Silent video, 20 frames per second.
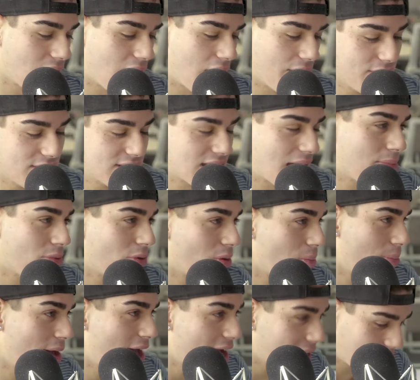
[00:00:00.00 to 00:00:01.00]
Every time I
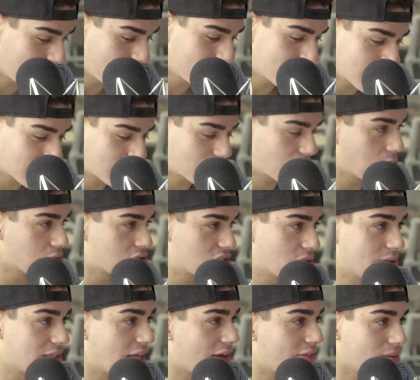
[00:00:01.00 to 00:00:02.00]
went back, I would get
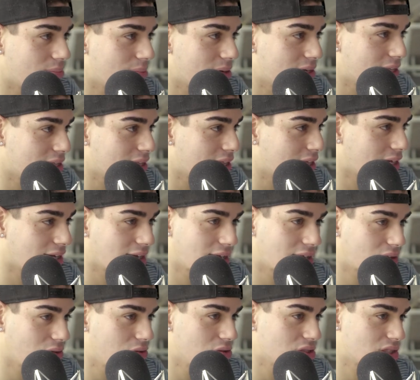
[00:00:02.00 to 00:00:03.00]
closer with everybody. Like I
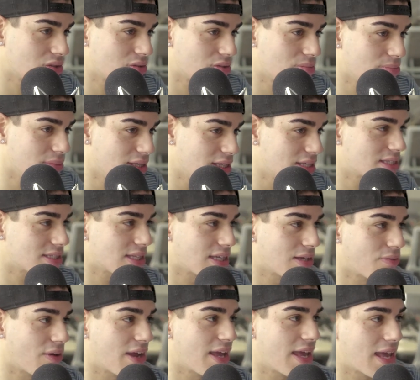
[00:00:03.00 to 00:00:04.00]
got closer with Meek's
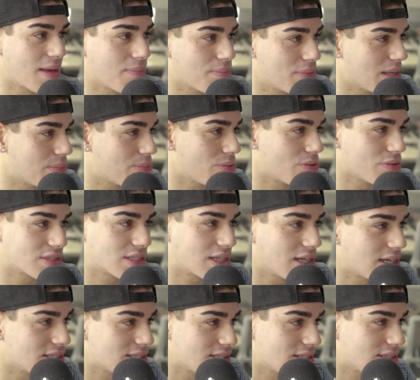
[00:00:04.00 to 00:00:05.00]
like right-hand people, his
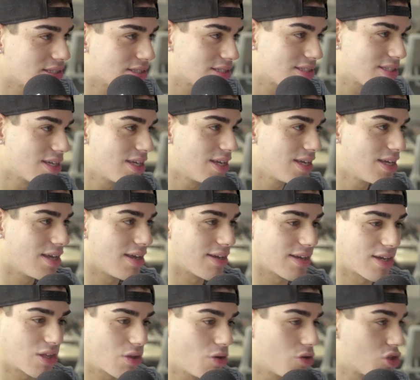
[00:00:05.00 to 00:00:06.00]
cousins.
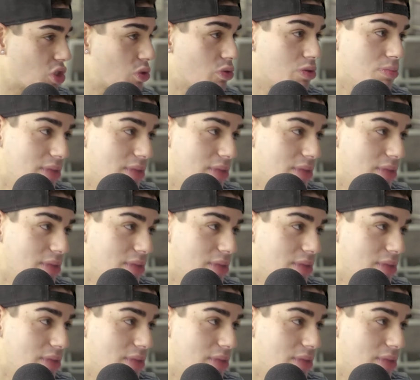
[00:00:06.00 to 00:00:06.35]
I got closer with